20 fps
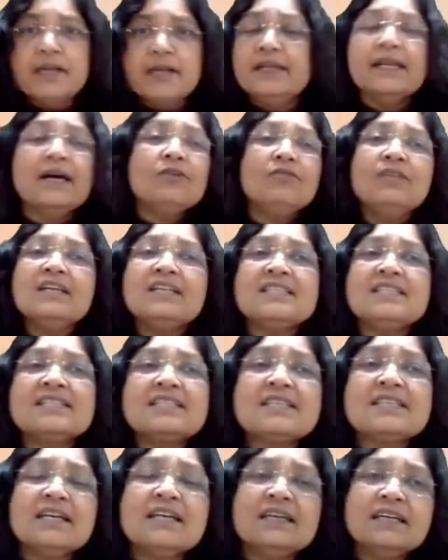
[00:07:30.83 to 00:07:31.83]
Now let's
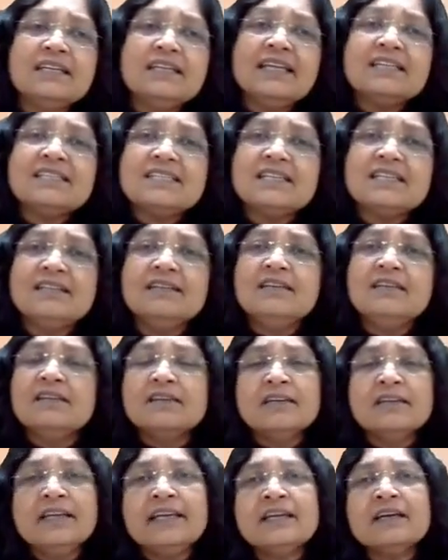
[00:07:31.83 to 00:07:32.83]
see the
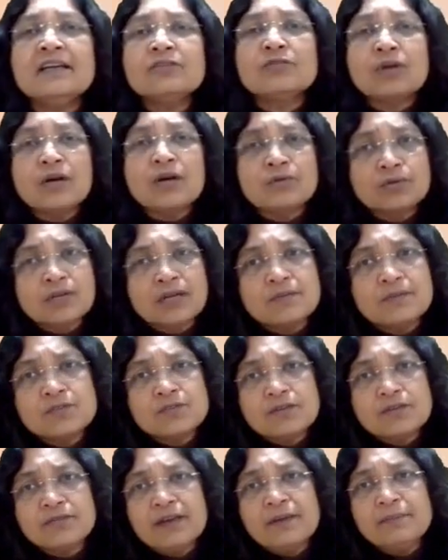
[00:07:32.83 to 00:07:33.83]
learning outcomes
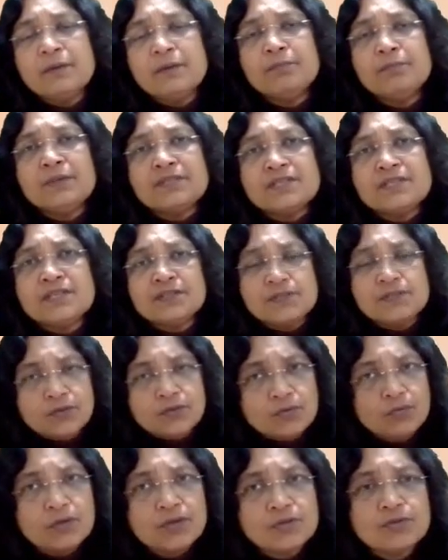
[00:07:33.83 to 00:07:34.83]
of MMPC
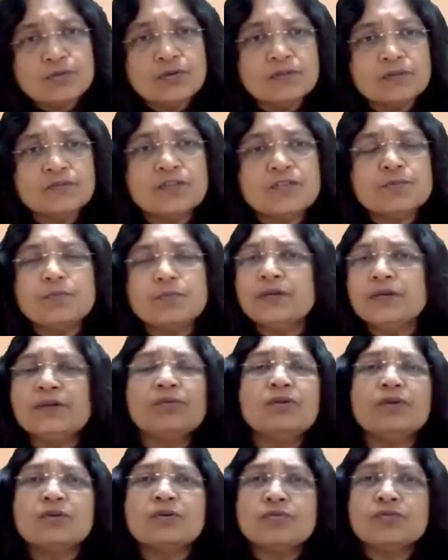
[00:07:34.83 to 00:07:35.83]
012 of this
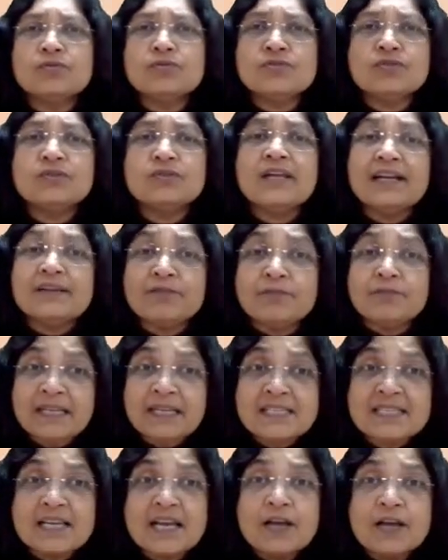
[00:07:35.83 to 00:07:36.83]
particular course. So that
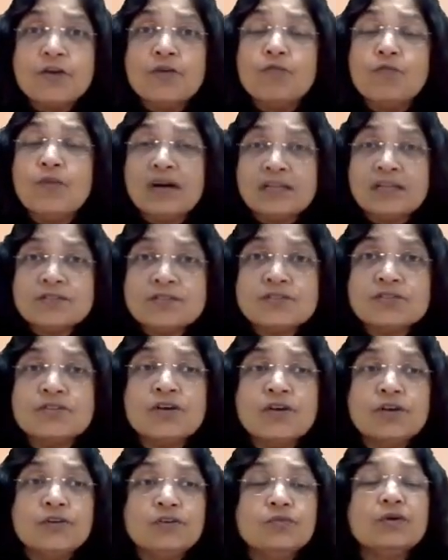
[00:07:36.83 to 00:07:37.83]
means
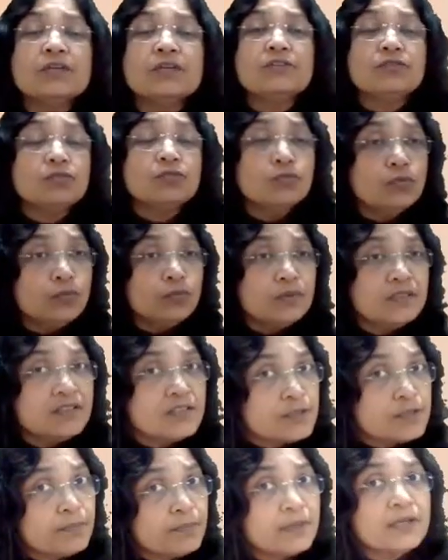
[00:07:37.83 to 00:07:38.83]
once you are through with
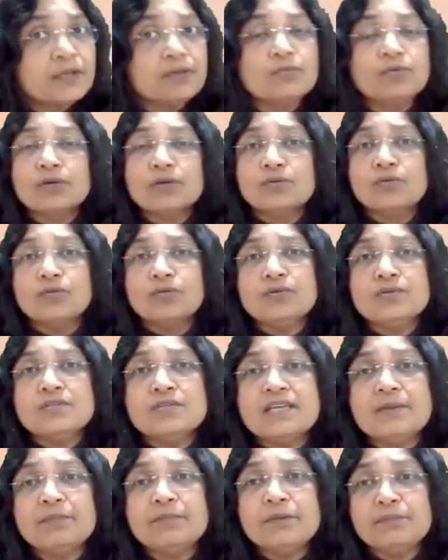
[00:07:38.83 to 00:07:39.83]
this particular
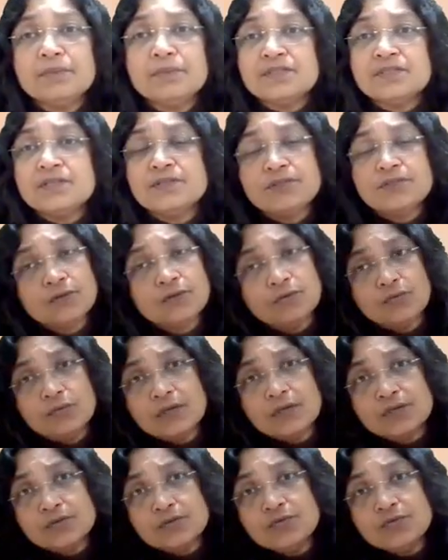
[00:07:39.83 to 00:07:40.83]
course, MMPC
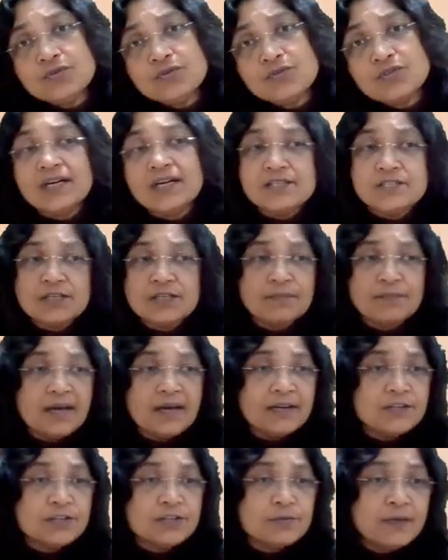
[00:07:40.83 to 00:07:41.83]
012 strategic
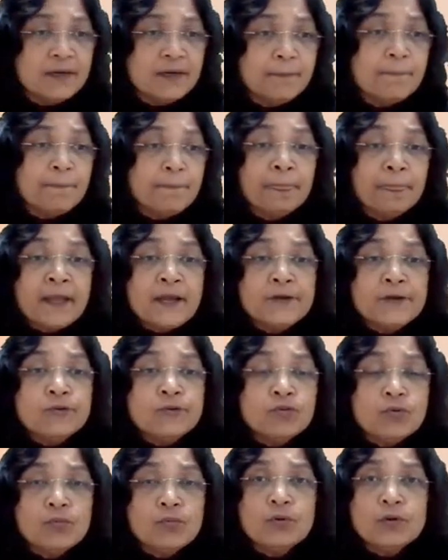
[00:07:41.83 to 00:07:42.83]
management,
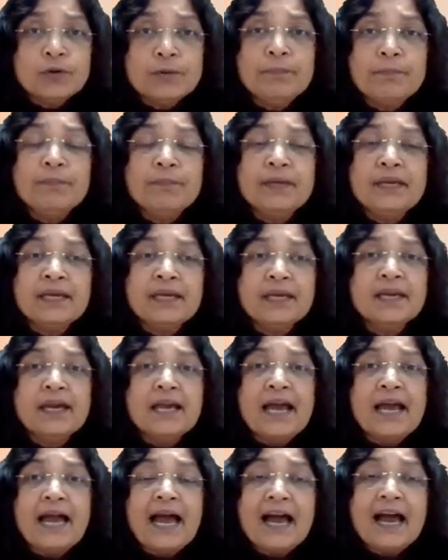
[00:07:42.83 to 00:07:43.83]
you would
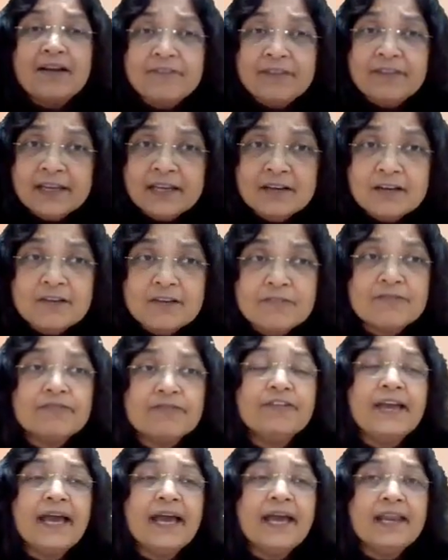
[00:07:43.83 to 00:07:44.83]
be having a
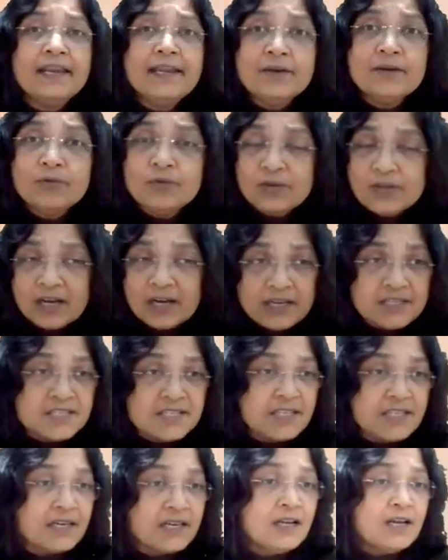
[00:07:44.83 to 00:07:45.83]
fairly good
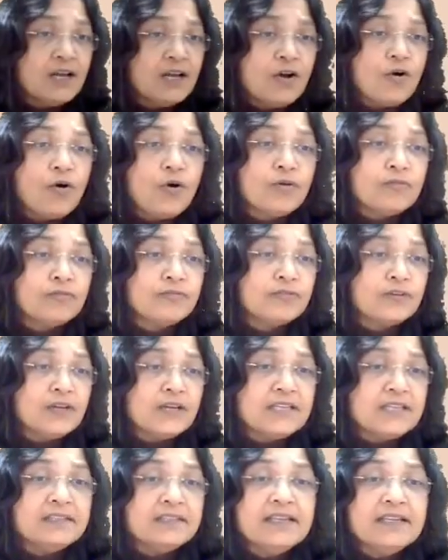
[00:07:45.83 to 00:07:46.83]
idea of
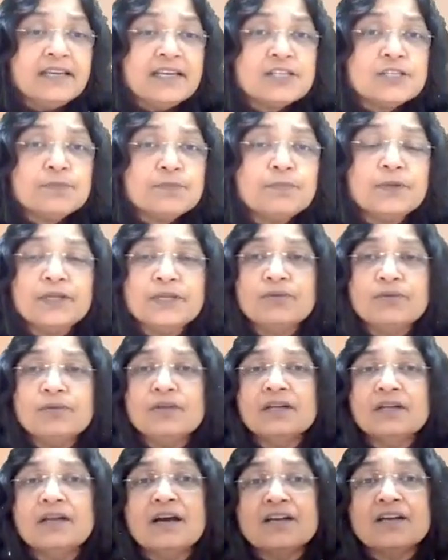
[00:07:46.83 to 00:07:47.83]
these
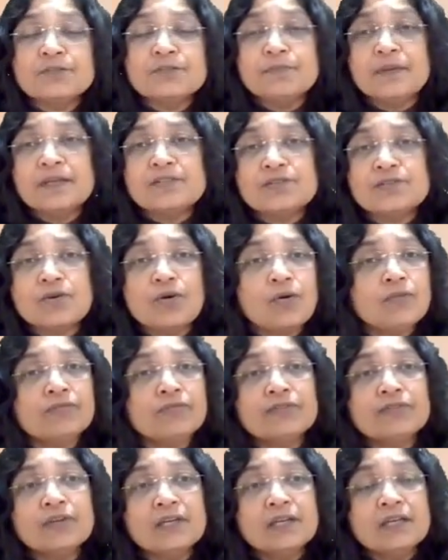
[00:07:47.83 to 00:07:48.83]
particular aspects
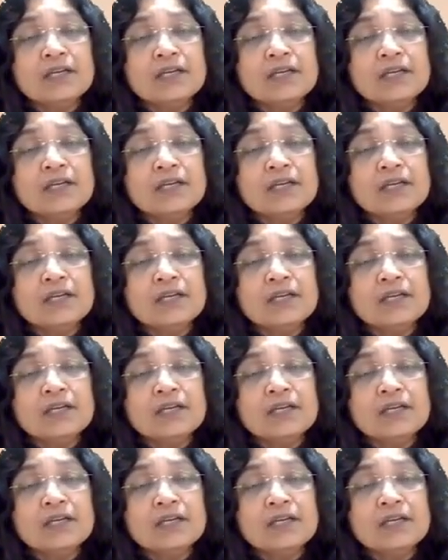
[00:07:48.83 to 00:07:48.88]
of